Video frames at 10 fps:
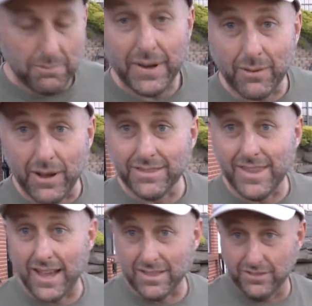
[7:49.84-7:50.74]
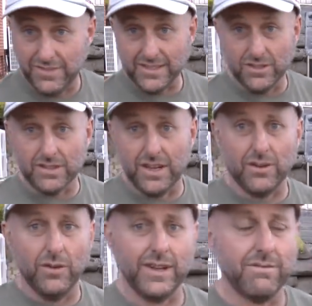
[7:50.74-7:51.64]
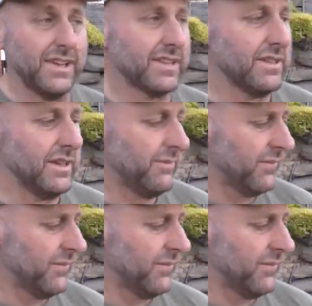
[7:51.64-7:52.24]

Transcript: anyway, that this looks like a Hoyt Invicta.